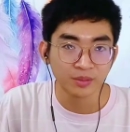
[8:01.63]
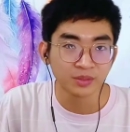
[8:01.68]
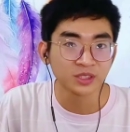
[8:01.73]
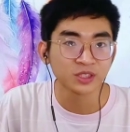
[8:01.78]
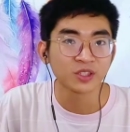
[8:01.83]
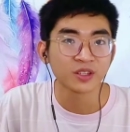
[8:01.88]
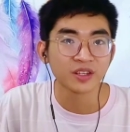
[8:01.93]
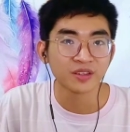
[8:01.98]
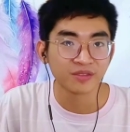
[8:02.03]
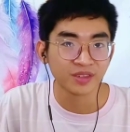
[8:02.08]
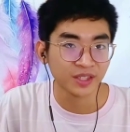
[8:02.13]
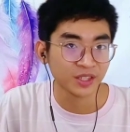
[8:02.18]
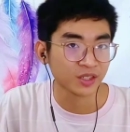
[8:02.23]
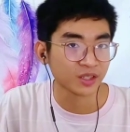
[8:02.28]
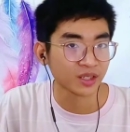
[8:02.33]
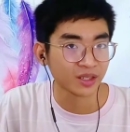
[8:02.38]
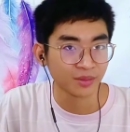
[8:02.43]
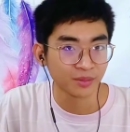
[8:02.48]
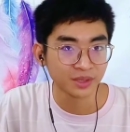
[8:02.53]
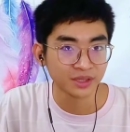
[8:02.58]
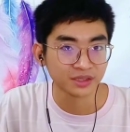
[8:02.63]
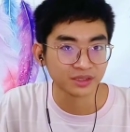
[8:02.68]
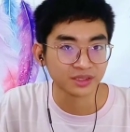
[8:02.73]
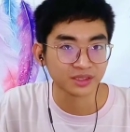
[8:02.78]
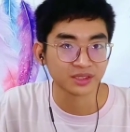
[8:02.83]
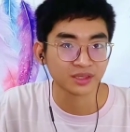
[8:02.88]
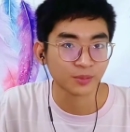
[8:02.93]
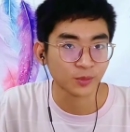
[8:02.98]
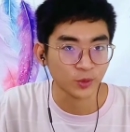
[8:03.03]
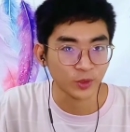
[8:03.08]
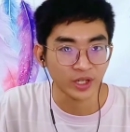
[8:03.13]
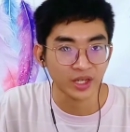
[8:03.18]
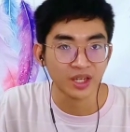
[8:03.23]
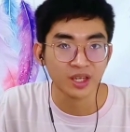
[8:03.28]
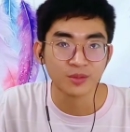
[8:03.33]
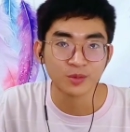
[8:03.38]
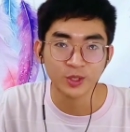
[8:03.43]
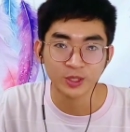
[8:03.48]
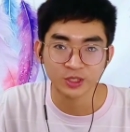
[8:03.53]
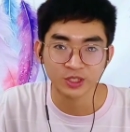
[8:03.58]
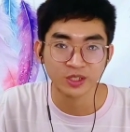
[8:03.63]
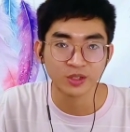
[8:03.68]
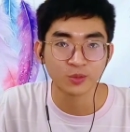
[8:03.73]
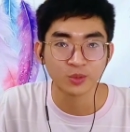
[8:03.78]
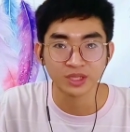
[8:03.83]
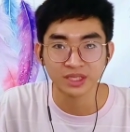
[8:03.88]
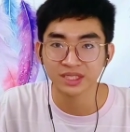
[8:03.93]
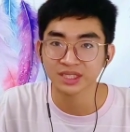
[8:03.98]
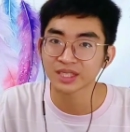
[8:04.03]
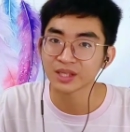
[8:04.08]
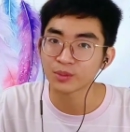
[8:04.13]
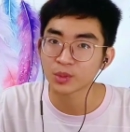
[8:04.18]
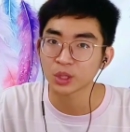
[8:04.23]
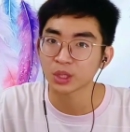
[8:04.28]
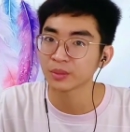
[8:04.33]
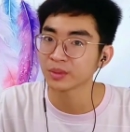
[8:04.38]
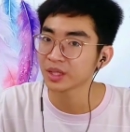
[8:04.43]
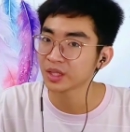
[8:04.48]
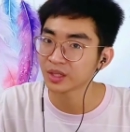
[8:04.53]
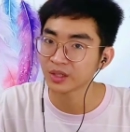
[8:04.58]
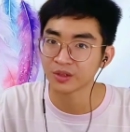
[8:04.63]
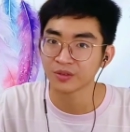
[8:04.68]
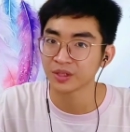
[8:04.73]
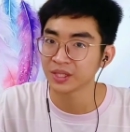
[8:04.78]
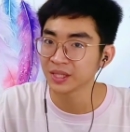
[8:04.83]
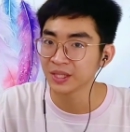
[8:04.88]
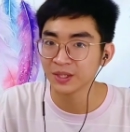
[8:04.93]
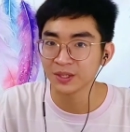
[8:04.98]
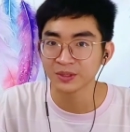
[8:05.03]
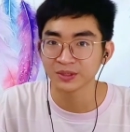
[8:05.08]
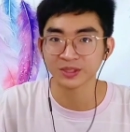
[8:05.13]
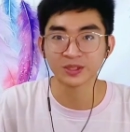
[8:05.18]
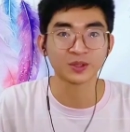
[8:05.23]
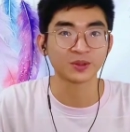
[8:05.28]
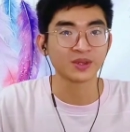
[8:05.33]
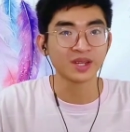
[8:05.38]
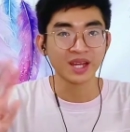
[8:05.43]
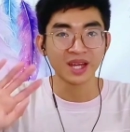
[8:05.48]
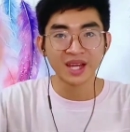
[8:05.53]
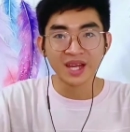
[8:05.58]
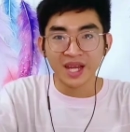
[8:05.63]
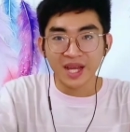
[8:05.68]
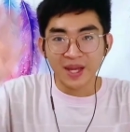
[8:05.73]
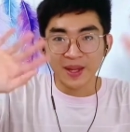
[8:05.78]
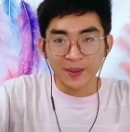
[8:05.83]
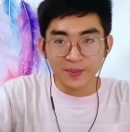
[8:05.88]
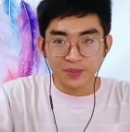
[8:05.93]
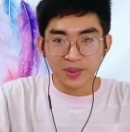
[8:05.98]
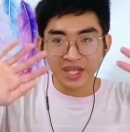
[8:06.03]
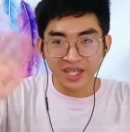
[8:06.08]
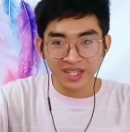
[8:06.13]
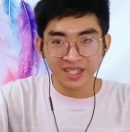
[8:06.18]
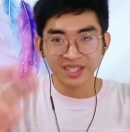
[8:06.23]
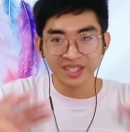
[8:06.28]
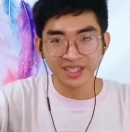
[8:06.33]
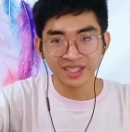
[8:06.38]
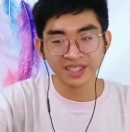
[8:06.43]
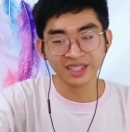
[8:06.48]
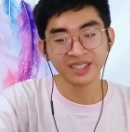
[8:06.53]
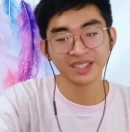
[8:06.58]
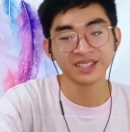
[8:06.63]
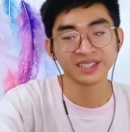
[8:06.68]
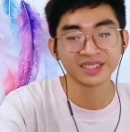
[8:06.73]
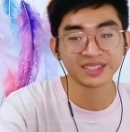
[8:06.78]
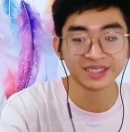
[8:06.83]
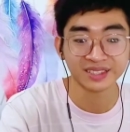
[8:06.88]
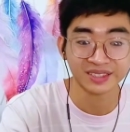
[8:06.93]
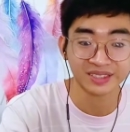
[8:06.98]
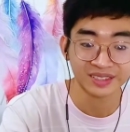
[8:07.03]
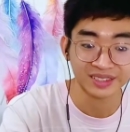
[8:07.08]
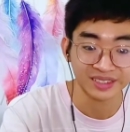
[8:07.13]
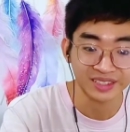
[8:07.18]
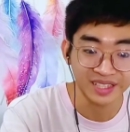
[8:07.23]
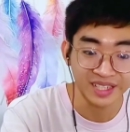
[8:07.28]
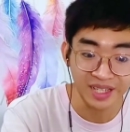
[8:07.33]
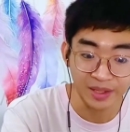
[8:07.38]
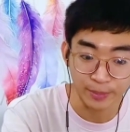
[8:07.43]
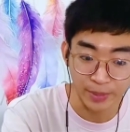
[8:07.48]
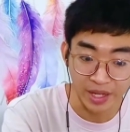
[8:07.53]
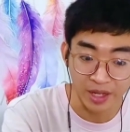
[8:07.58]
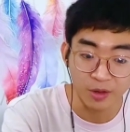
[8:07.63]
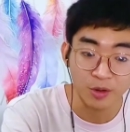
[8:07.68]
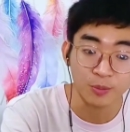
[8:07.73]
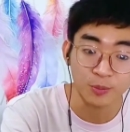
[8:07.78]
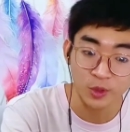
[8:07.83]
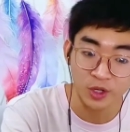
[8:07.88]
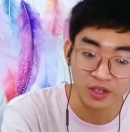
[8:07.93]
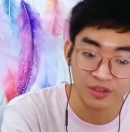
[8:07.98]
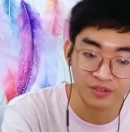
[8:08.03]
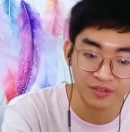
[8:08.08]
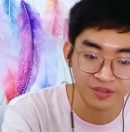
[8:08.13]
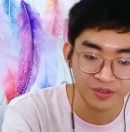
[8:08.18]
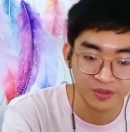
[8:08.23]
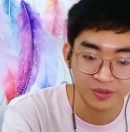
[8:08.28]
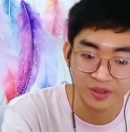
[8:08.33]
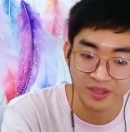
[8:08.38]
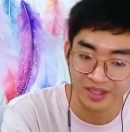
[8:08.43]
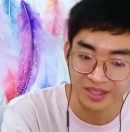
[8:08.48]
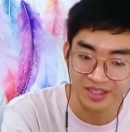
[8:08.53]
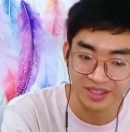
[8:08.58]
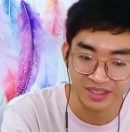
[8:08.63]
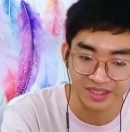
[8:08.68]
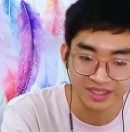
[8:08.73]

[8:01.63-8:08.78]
to leave me your comment, subscribe if you actually wanna see more of my new videos. So bye. Yeah, I'm out of breath, really.